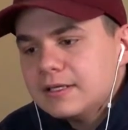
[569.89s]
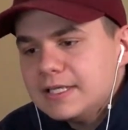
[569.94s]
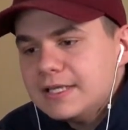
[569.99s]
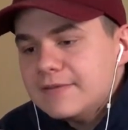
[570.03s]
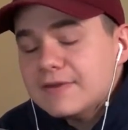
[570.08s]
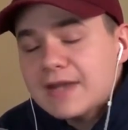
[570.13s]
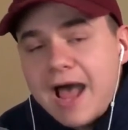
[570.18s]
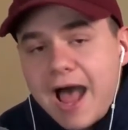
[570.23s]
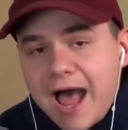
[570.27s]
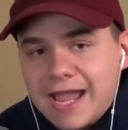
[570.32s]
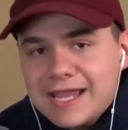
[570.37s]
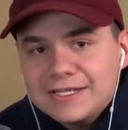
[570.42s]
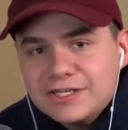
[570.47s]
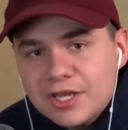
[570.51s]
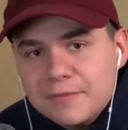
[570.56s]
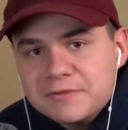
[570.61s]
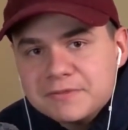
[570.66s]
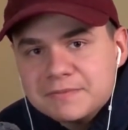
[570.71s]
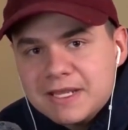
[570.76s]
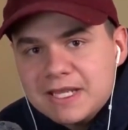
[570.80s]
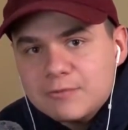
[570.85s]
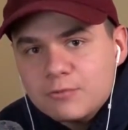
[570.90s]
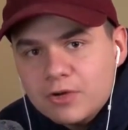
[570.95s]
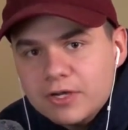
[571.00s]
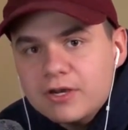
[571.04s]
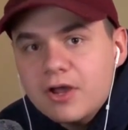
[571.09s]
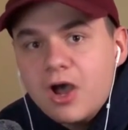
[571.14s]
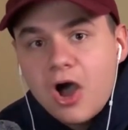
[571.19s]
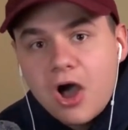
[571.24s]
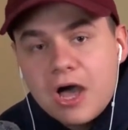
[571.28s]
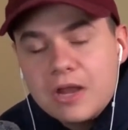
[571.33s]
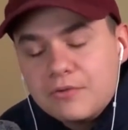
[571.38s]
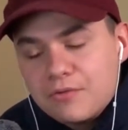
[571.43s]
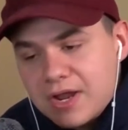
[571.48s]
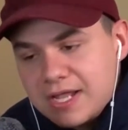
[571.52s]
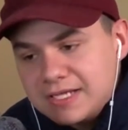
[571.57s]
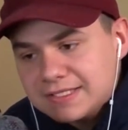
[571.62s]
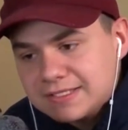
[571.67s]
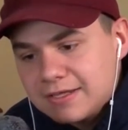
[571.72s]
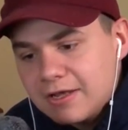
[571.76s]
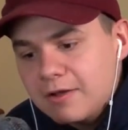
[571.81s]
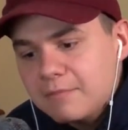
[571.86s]
Even iDubbbz made one on
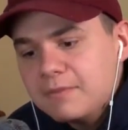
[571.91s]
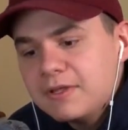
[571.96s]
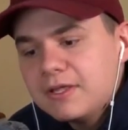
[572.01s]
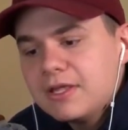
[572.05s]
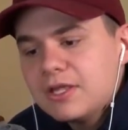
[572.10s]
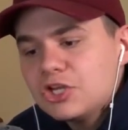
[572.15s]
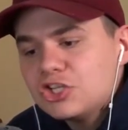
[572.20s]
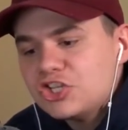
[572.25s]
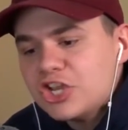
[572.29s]
Rice Gum.